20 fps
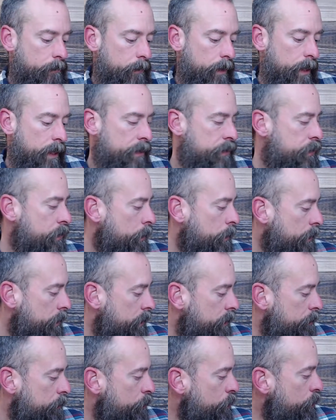And so we're going to
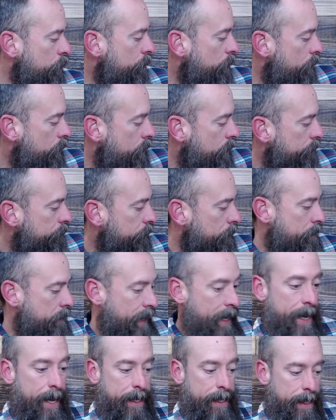move on from
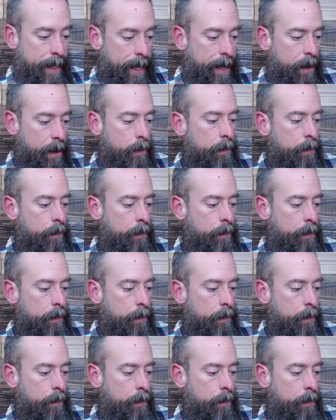that now.